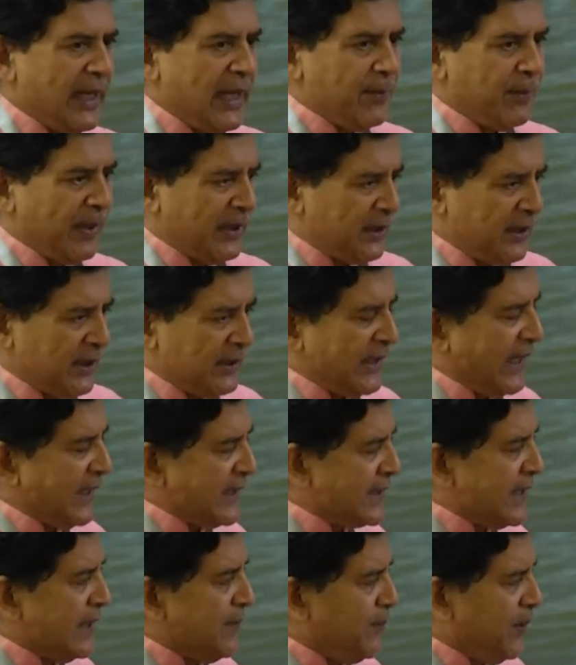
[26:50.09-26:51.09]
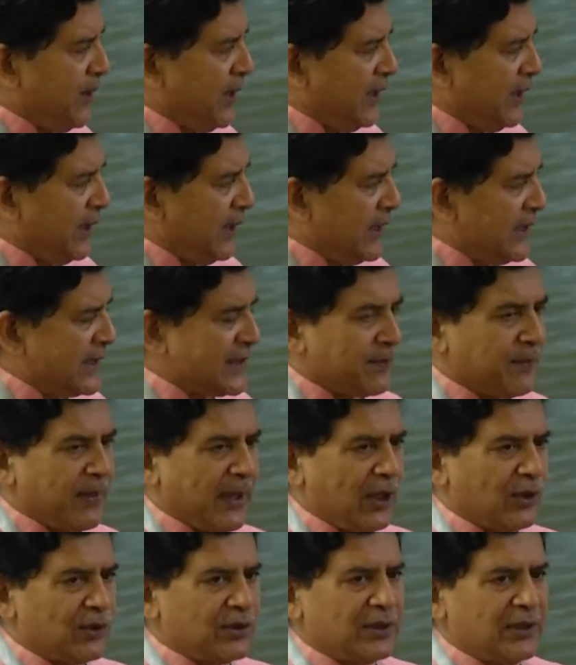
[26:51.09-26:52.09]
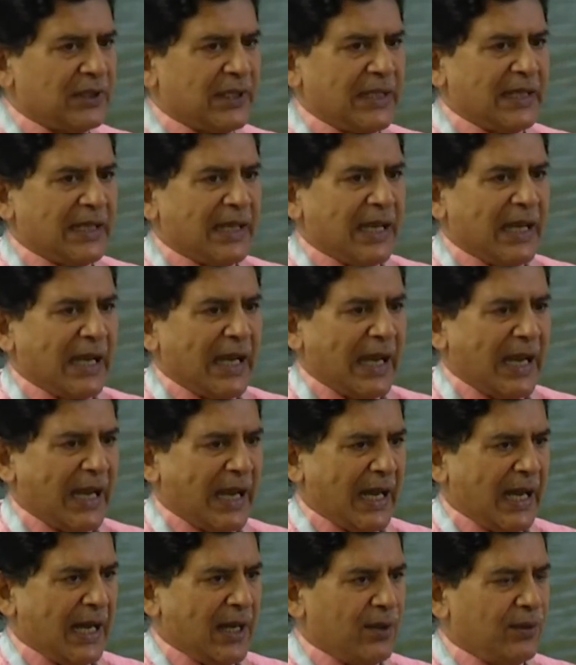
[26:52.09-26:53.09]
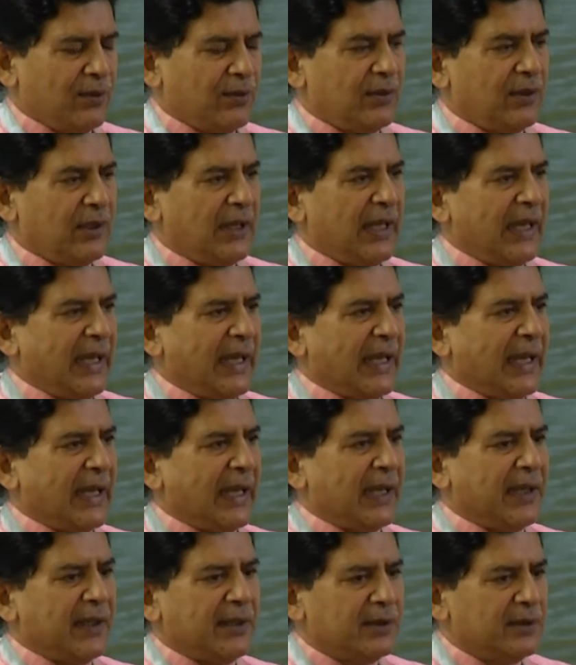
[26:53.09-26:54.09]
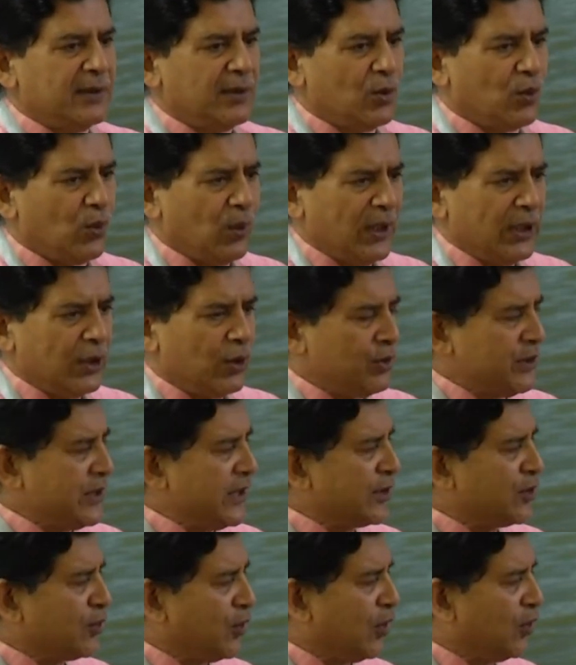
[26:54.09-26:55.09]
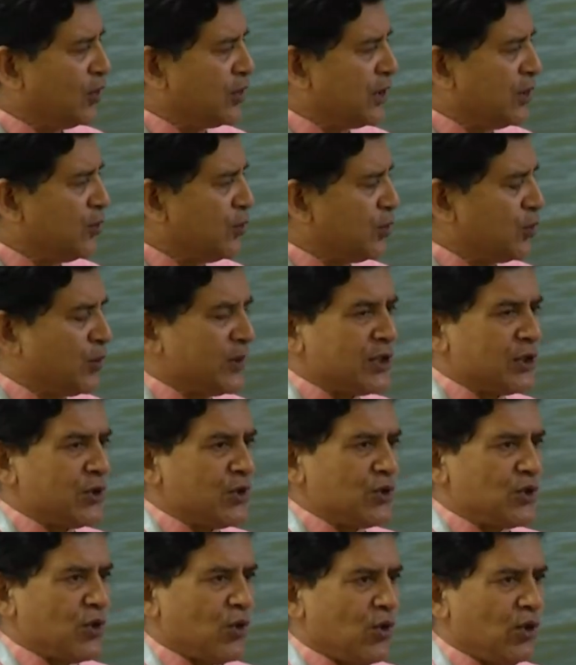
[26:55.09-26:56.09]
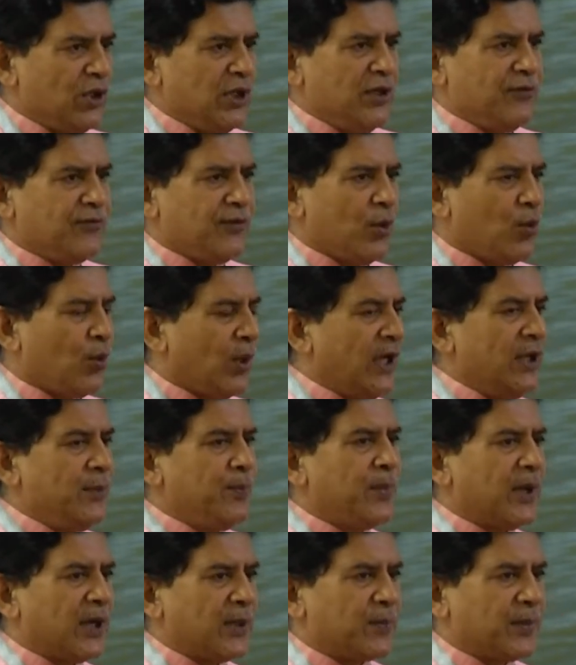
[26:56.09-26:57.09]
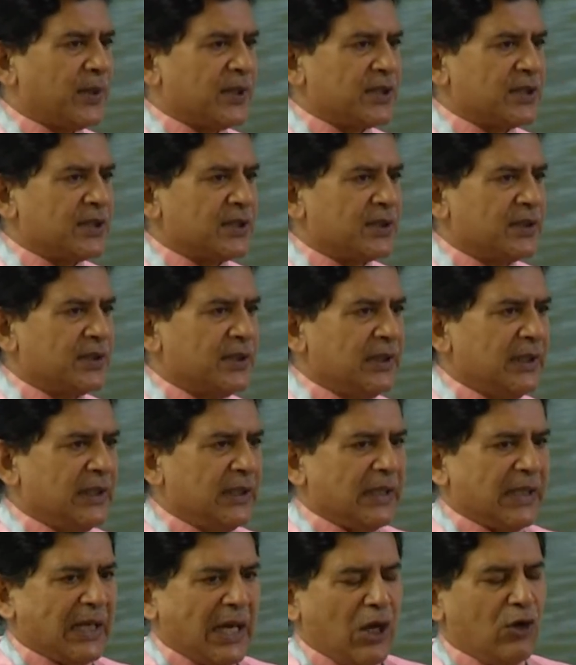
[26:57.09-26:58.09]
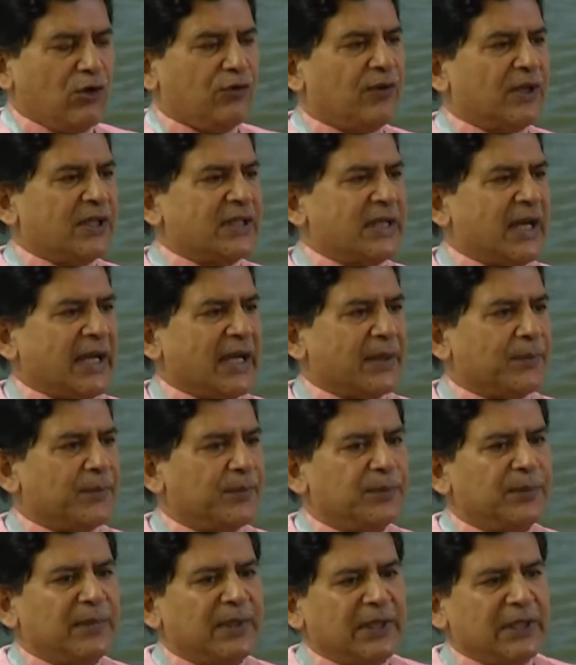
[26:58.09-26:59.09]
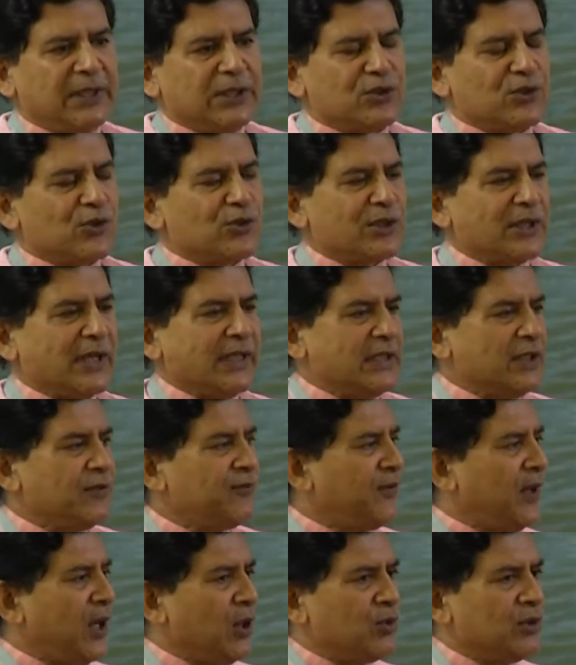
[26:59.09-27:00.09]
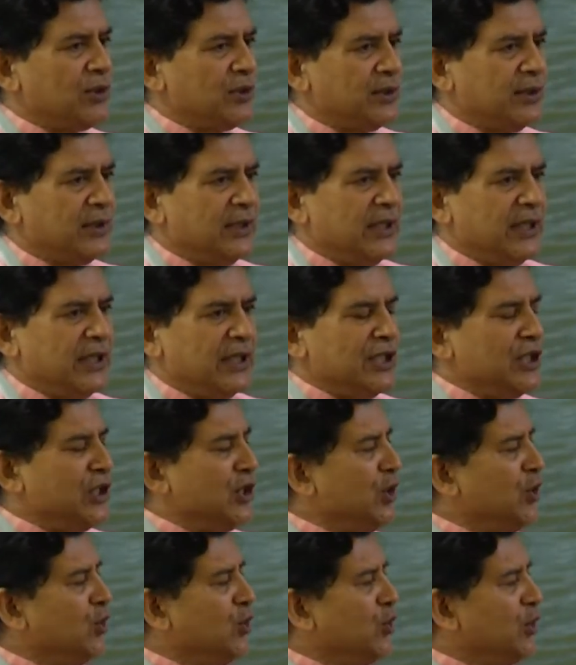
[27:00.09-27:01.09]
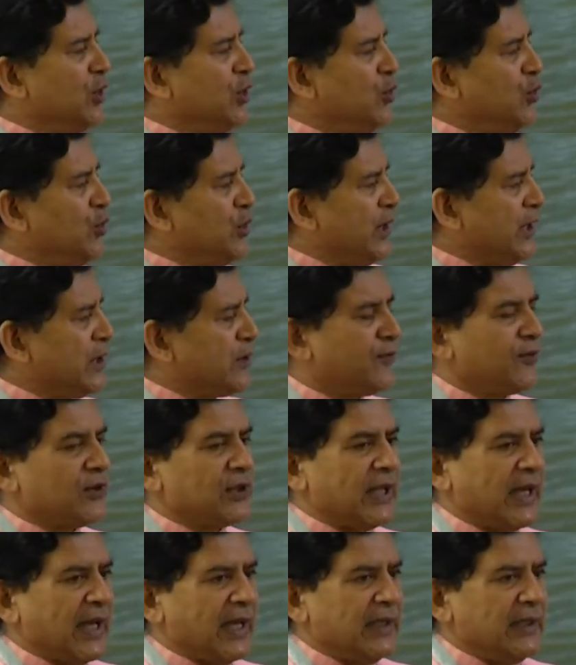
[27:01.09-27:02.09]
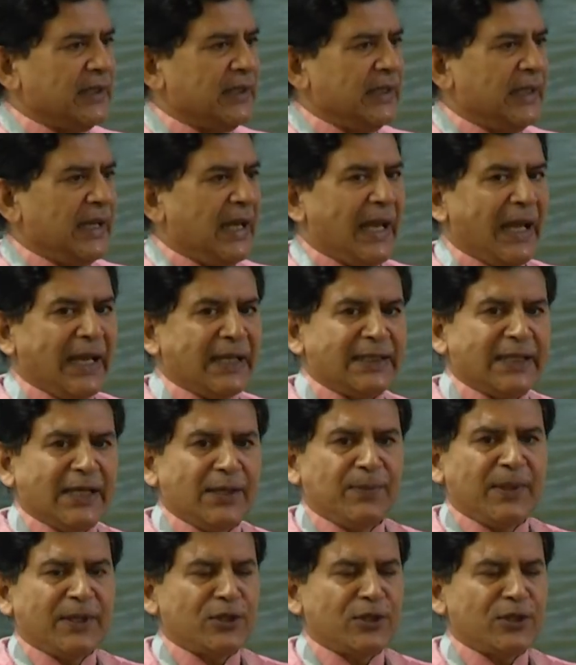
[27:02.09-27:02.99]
But the example here is about how a well-known technology, which was used only for one purpose, how over time society found new uses for that and thereby